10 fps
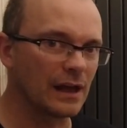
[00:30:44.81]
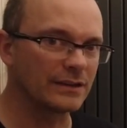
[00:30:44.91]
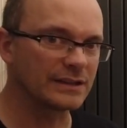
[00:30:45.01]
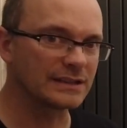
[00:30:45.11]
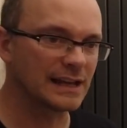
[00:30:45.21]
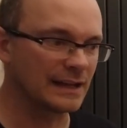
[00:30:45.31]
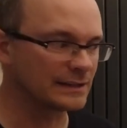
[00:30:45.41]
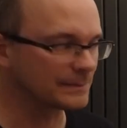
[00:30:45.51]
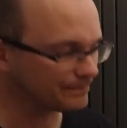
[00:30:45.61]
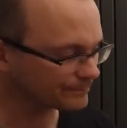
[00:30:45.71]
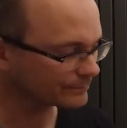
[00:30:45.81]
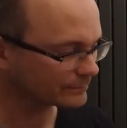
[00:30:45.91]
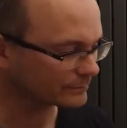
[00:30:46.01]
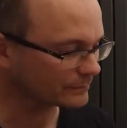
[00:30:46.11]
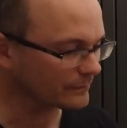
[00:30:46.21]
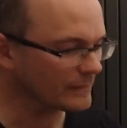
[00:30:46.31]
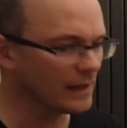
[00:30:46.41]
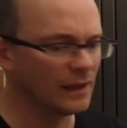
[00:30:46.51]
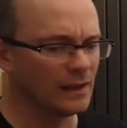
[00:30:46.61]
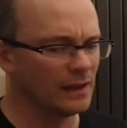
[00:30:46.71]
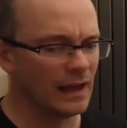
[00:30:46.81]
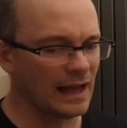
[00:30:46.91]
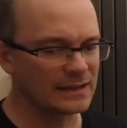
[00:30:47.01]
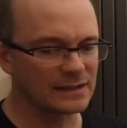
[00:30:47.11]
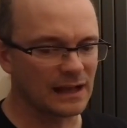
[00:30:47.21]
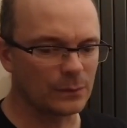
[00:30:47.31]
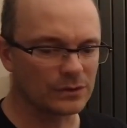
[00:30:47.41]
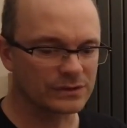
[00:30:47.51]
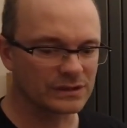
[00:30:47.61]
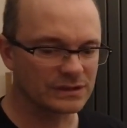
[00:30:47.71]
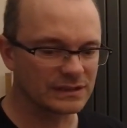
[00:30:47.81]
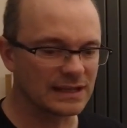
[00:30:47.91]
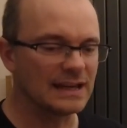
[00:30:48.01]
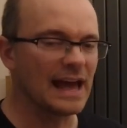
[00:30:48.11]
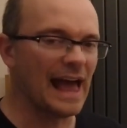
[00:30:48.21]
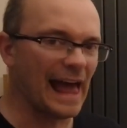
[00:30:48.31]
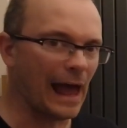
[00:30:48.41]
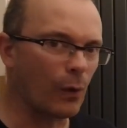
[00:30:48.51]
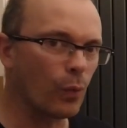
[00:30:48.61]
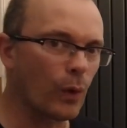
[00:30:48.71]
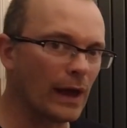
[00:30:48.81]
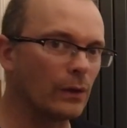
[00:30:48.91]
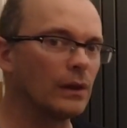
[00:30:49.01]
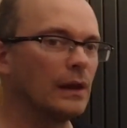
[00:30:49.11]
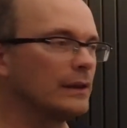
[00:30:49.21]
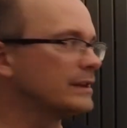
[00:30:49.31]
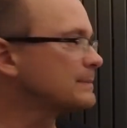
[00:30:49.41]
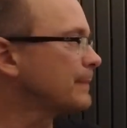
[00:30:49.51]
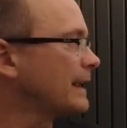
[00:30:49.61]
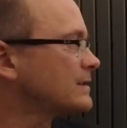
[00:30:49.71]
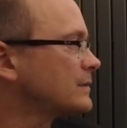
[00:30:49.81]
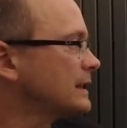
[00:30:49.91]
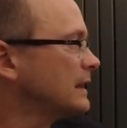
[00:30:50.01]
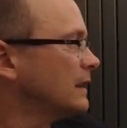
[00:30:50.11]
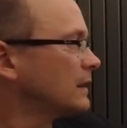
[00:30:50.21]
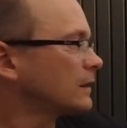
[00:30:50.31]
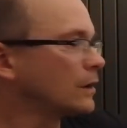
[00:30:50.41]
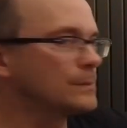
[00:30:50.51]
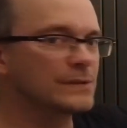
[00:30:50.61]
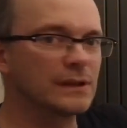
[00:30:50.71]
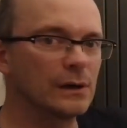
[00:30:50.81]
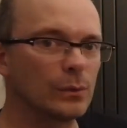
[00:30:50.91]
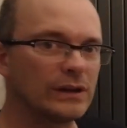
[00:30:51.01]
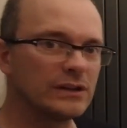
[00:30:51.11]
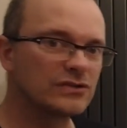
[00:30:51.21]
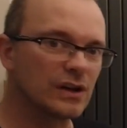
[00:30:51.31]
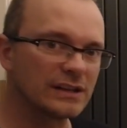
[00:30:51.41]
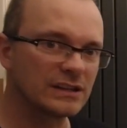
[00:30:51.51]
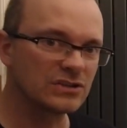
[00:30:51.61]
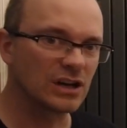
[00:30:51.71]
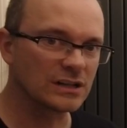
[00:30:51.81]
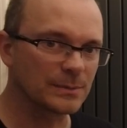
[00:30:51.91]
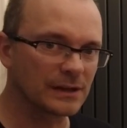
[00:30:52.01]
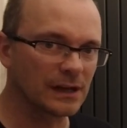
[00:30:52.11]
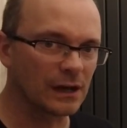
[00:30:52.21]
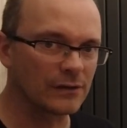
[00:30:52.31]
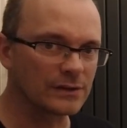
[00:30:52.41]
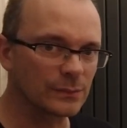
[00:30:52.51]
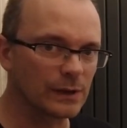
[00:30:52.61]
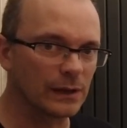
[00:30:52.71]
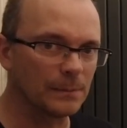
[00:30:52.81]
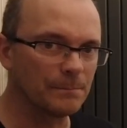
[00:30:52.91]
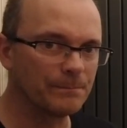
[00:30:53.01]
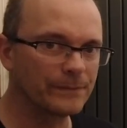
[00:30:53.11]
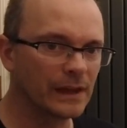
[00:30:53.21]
understand. And I want to see how well this battery copes when you're trying to charge up a car as well.